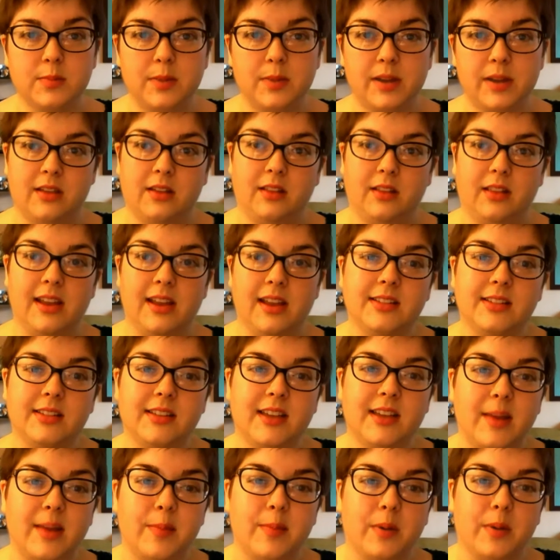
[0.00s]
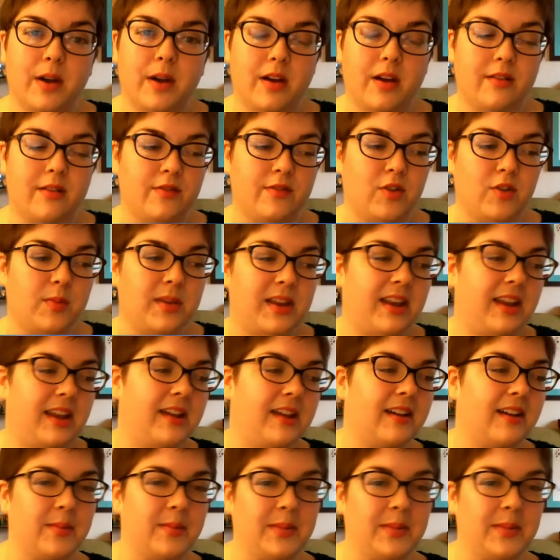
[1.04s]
by the landscape of new media.